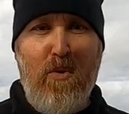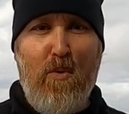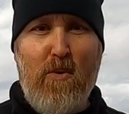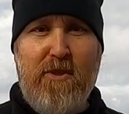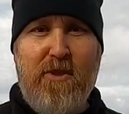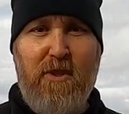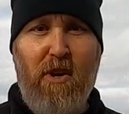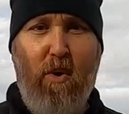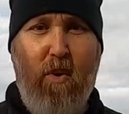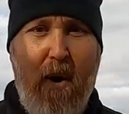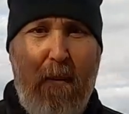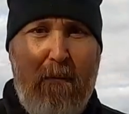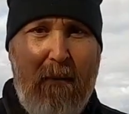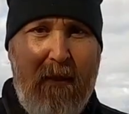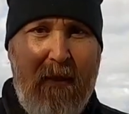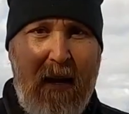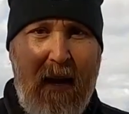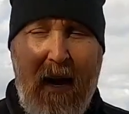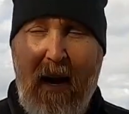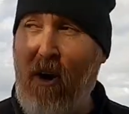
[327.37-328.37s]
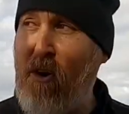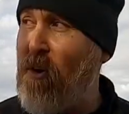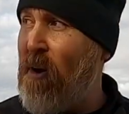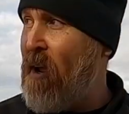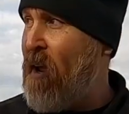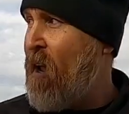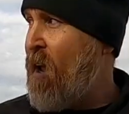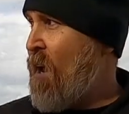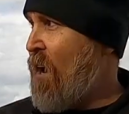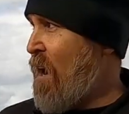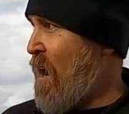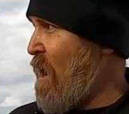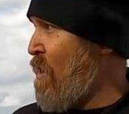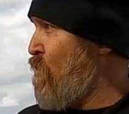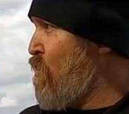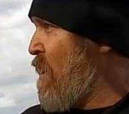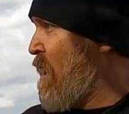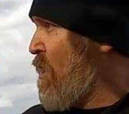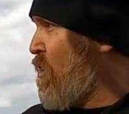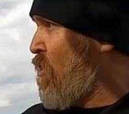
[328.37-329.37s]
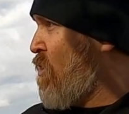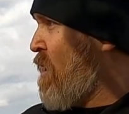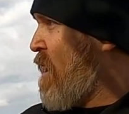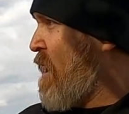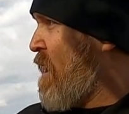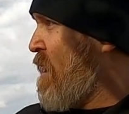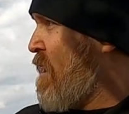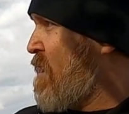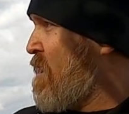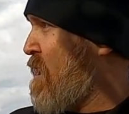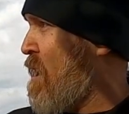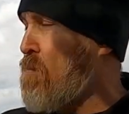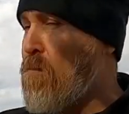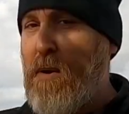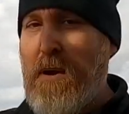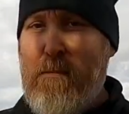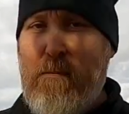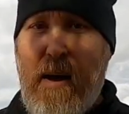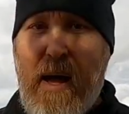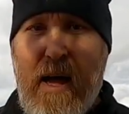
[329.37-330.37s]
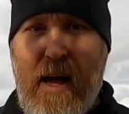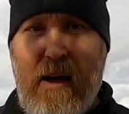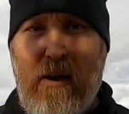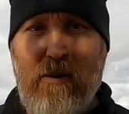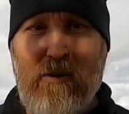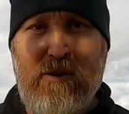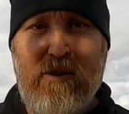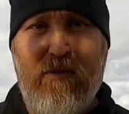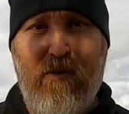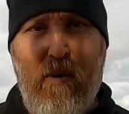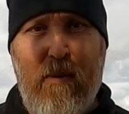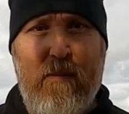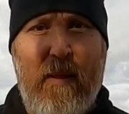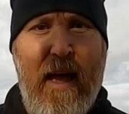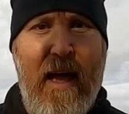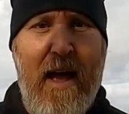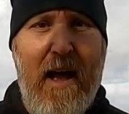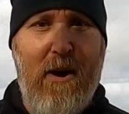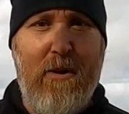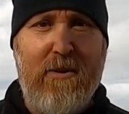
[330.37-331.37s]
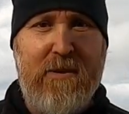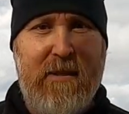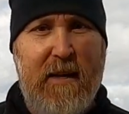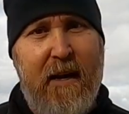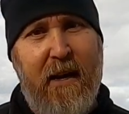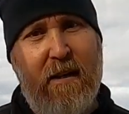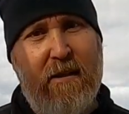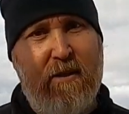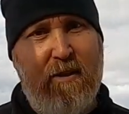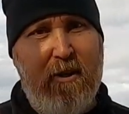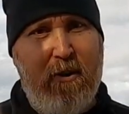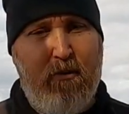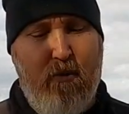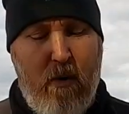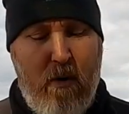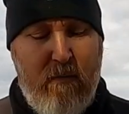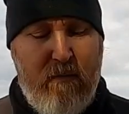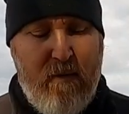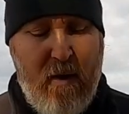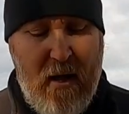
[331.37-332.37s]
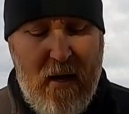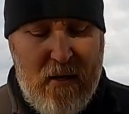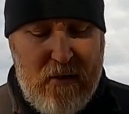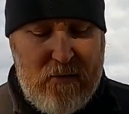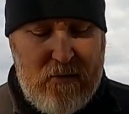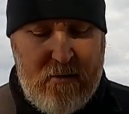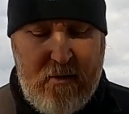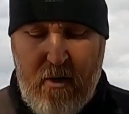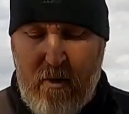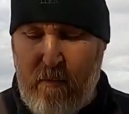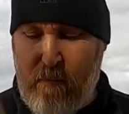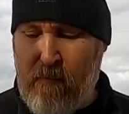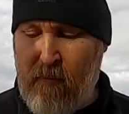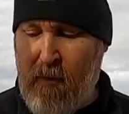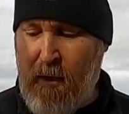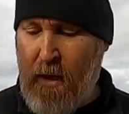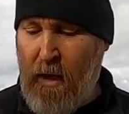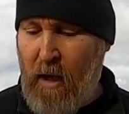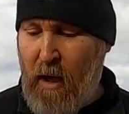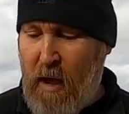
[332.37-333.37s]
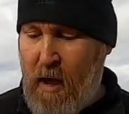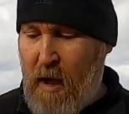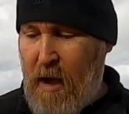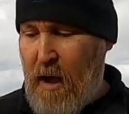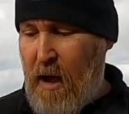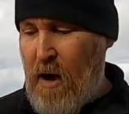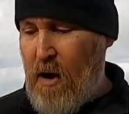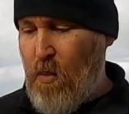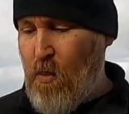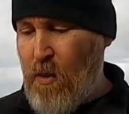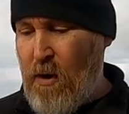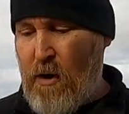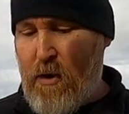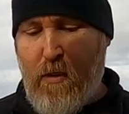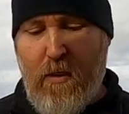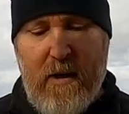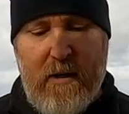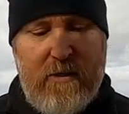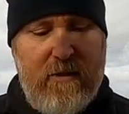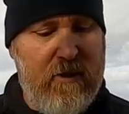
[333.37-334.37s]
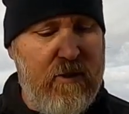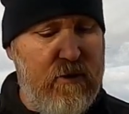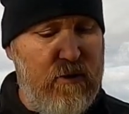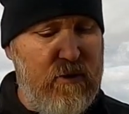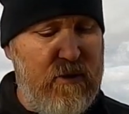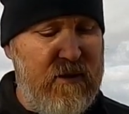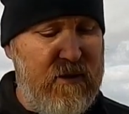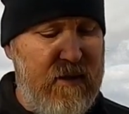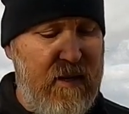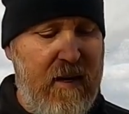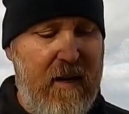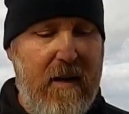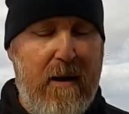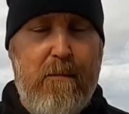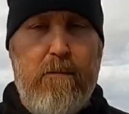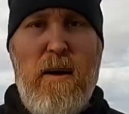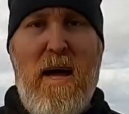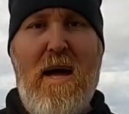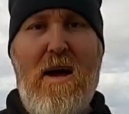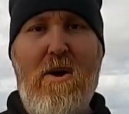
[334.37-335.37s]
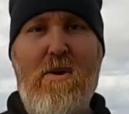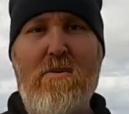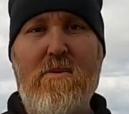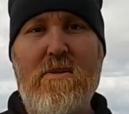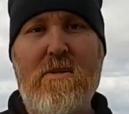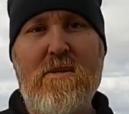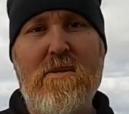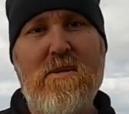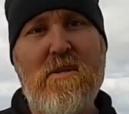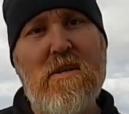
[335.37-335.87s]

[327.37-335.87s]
or so up in the air. And we are a couple of miles from the house as the crow flies. So uh, we're going to see about